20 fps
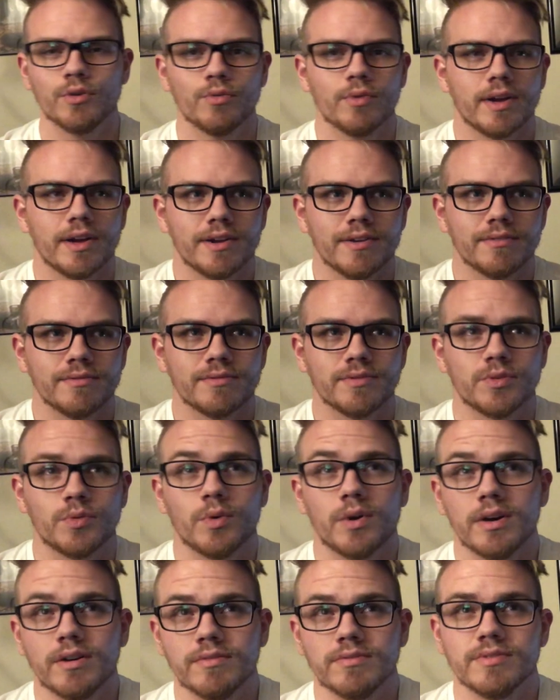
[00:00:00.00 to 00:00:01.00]
around
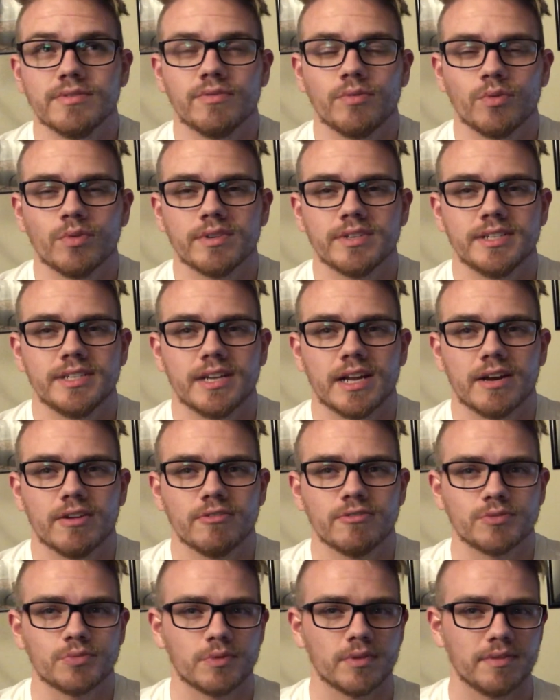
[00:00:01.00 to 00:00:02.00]
12 to 14
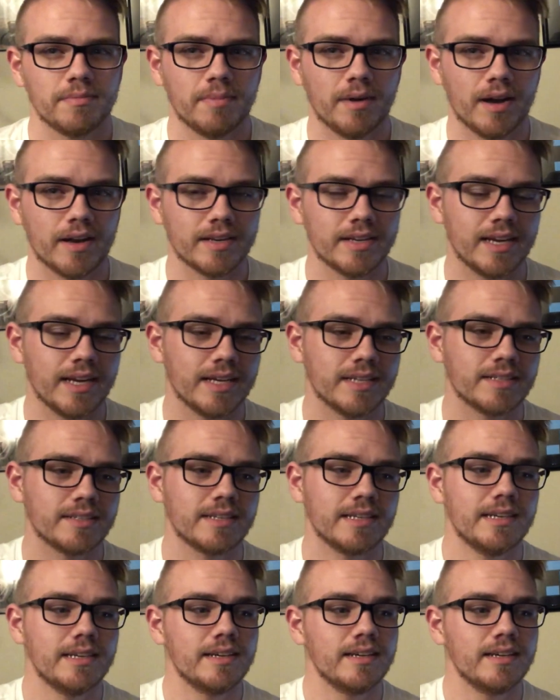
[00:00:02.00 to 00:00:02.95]
hours worth of podcast